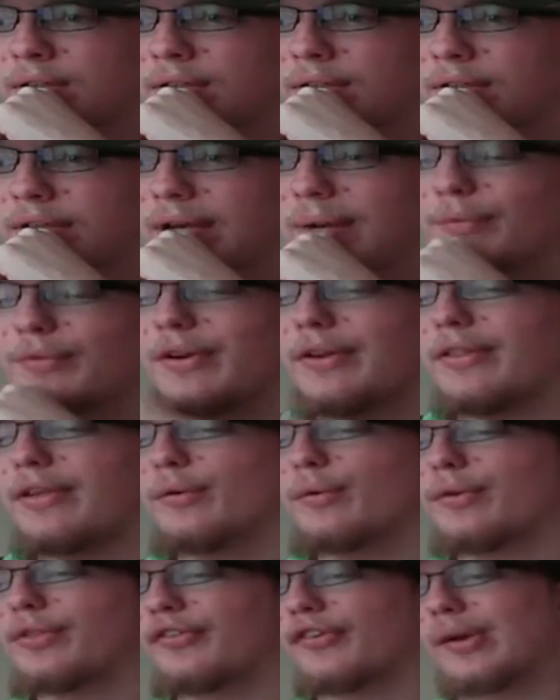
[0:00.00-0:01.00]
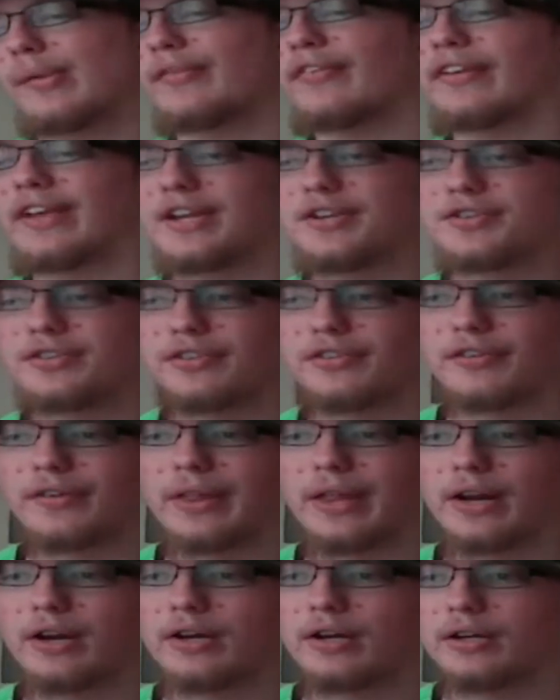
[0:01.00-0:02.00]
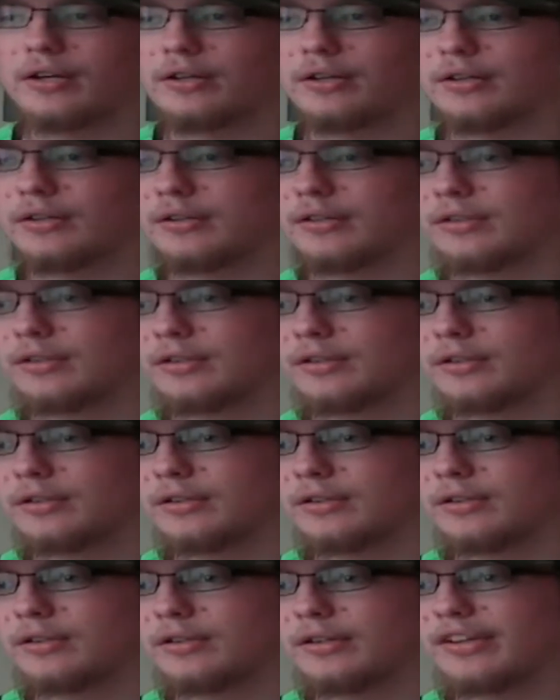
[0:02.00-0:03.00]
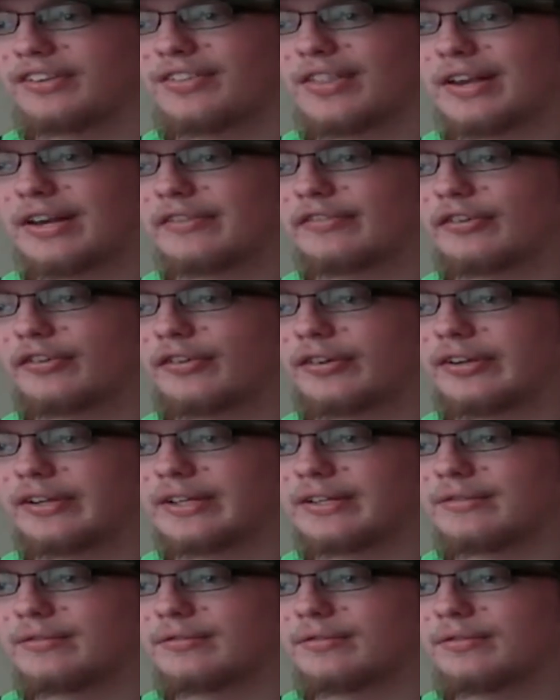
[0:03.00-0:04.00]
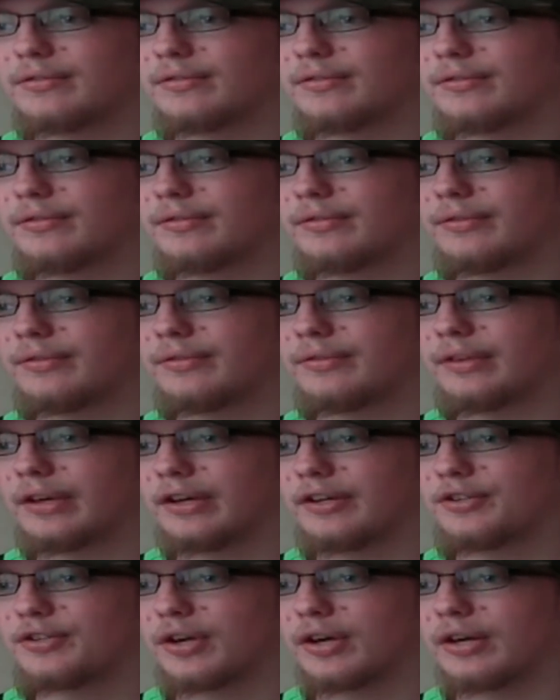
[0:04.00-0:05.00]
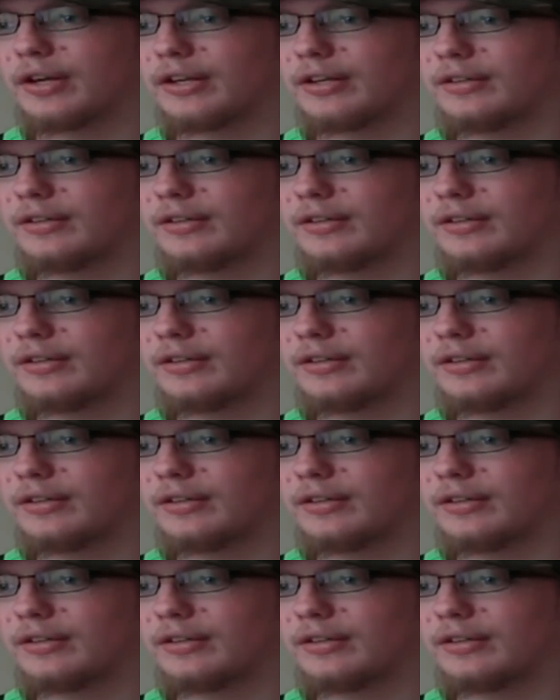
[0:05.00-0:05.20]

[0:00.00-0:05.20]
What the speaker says: I'm trying to think of what the ramifications for that are. because they never really touch on it.